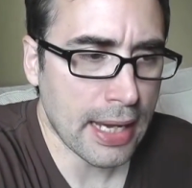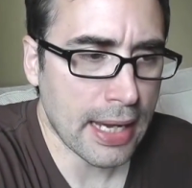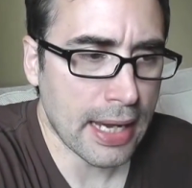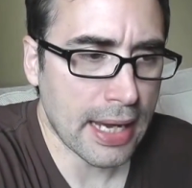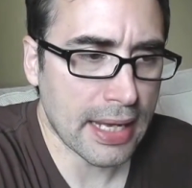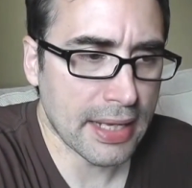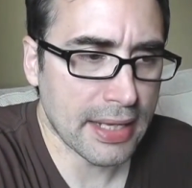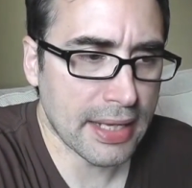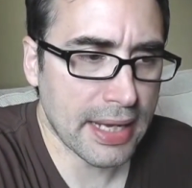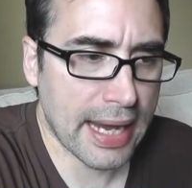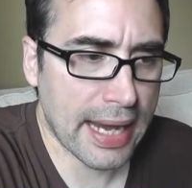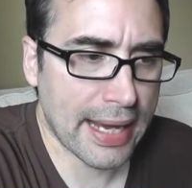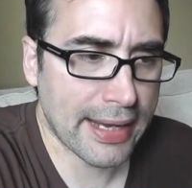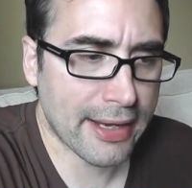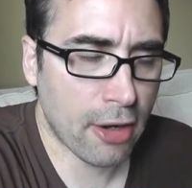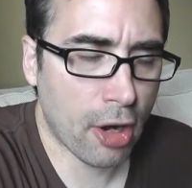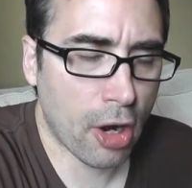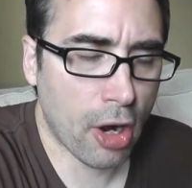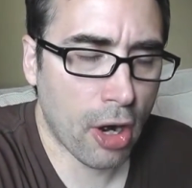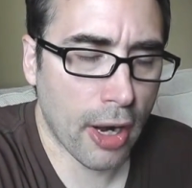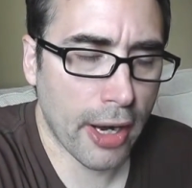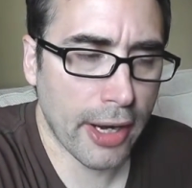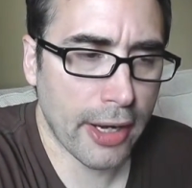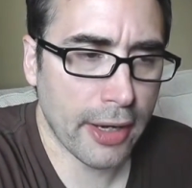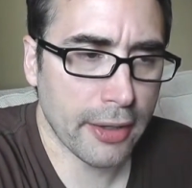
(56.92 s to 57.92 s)
And they had
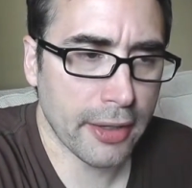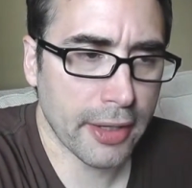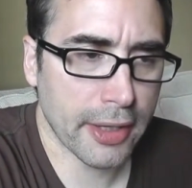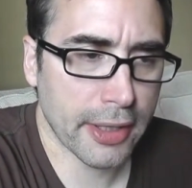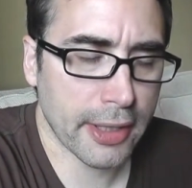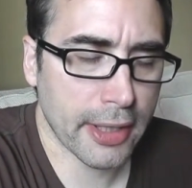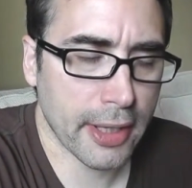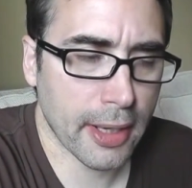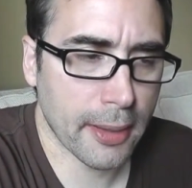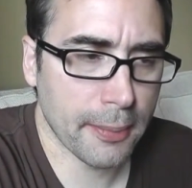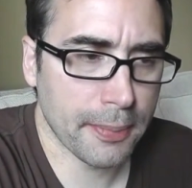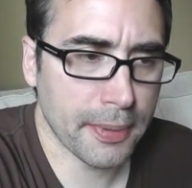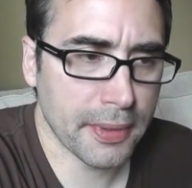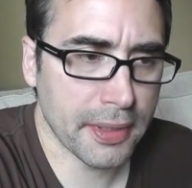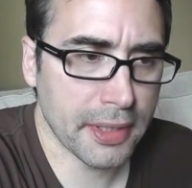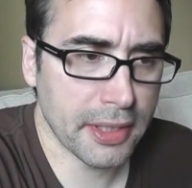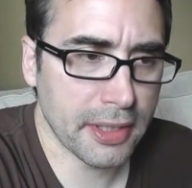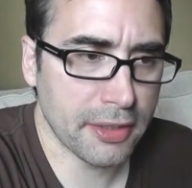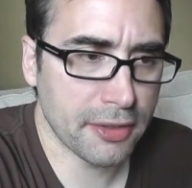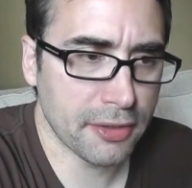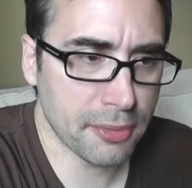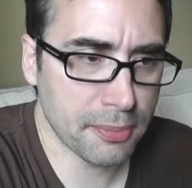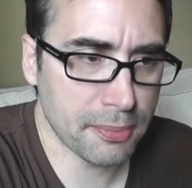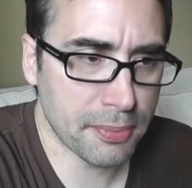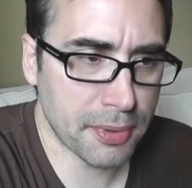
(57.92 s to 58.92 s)
hired a
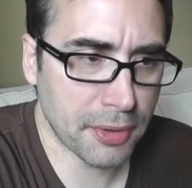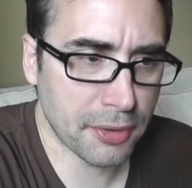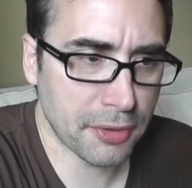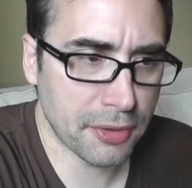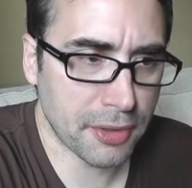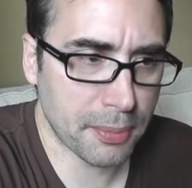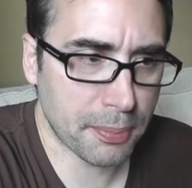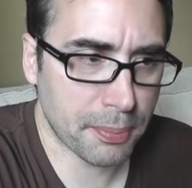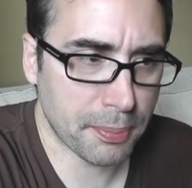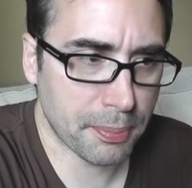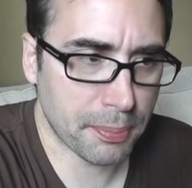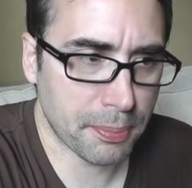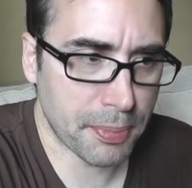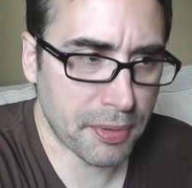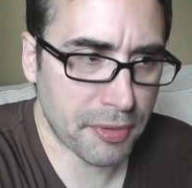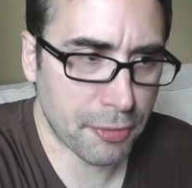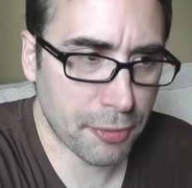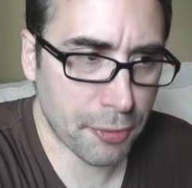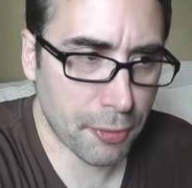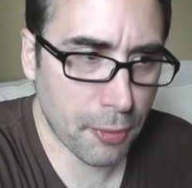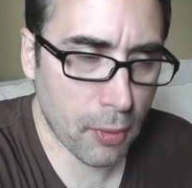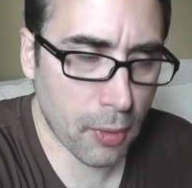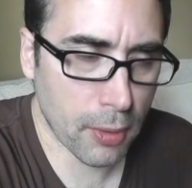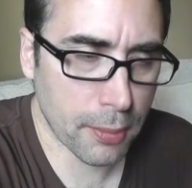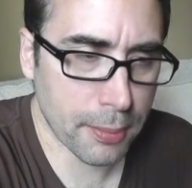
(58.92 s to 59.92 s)
company to build it
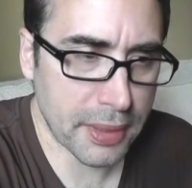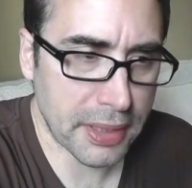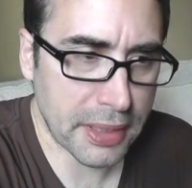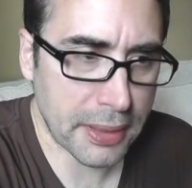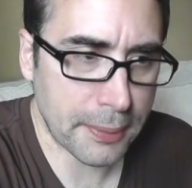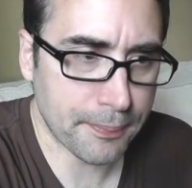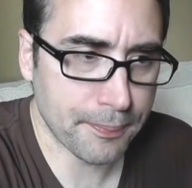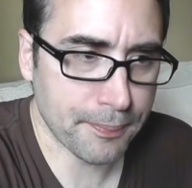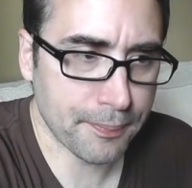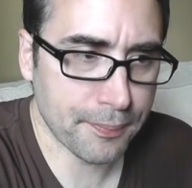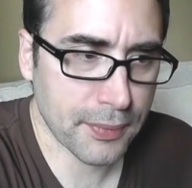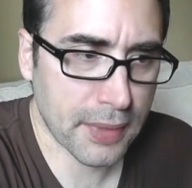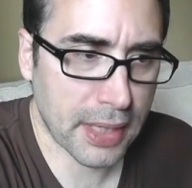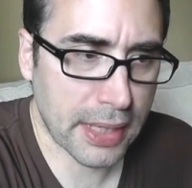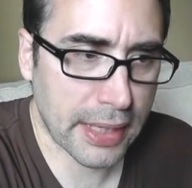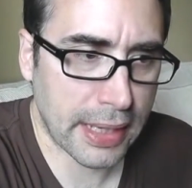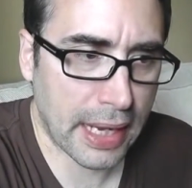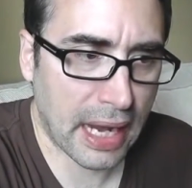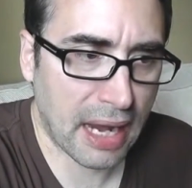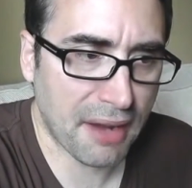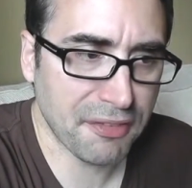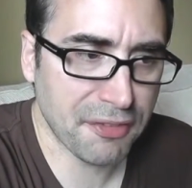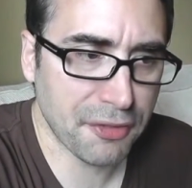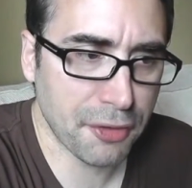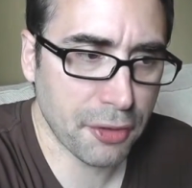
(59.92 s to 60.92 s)
before me. And
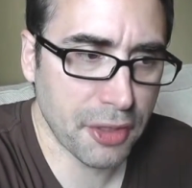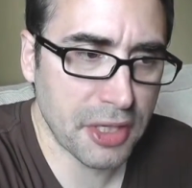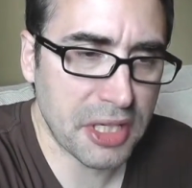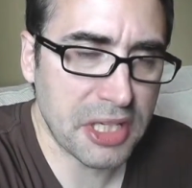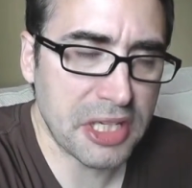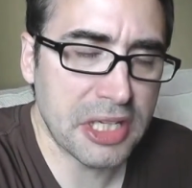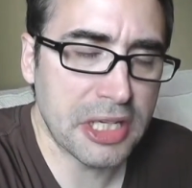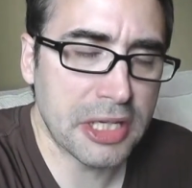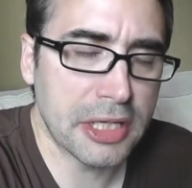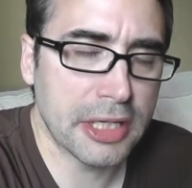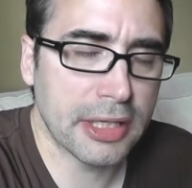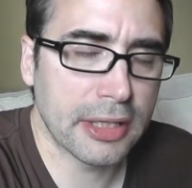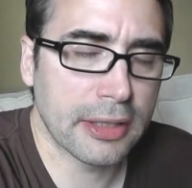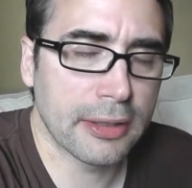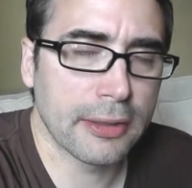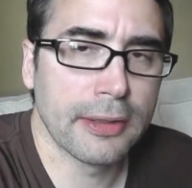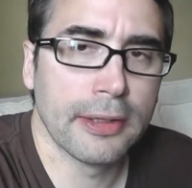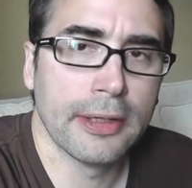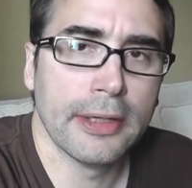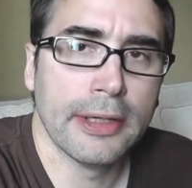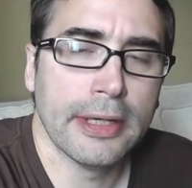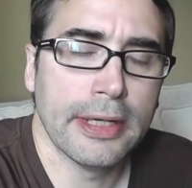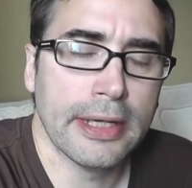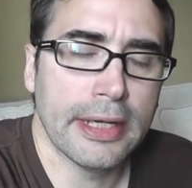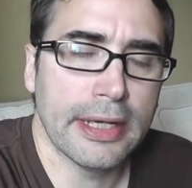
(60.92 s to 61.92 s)
after a year,
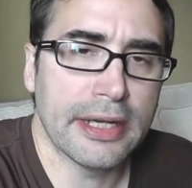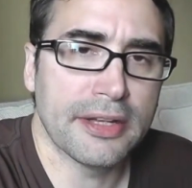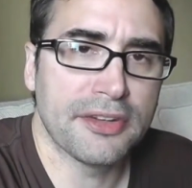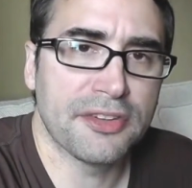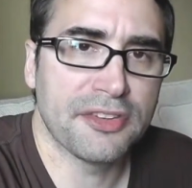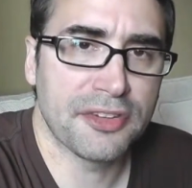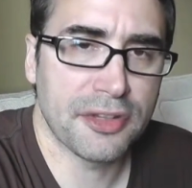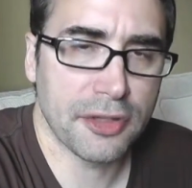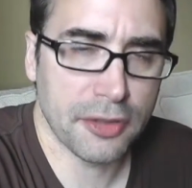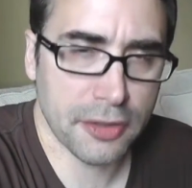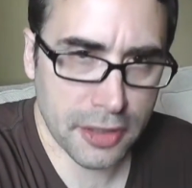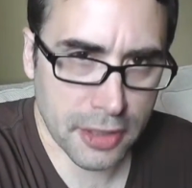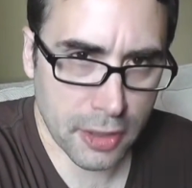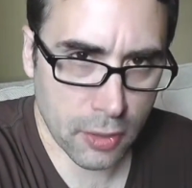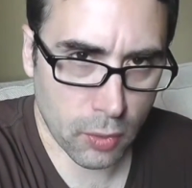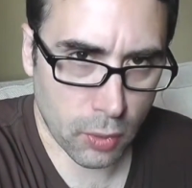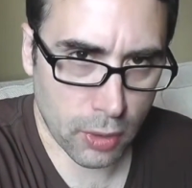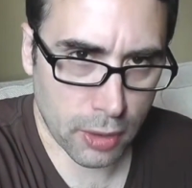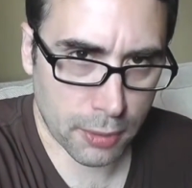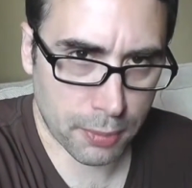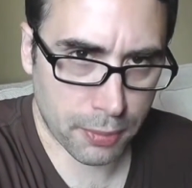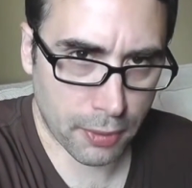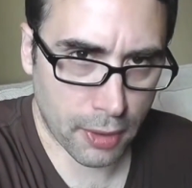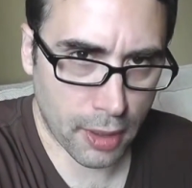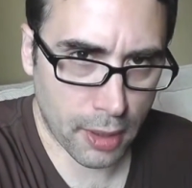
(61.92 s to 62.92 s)
it still didn't
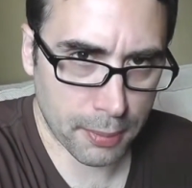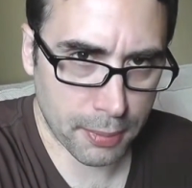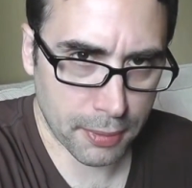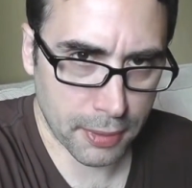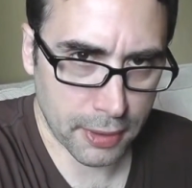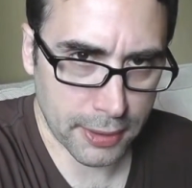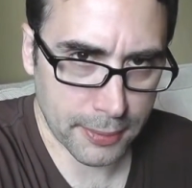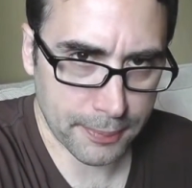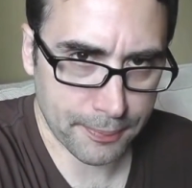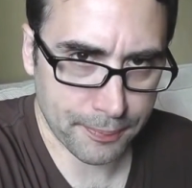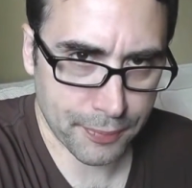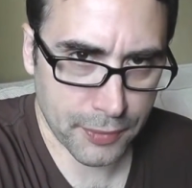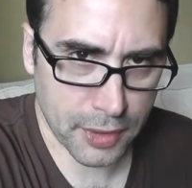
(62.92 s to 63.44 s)
work properly.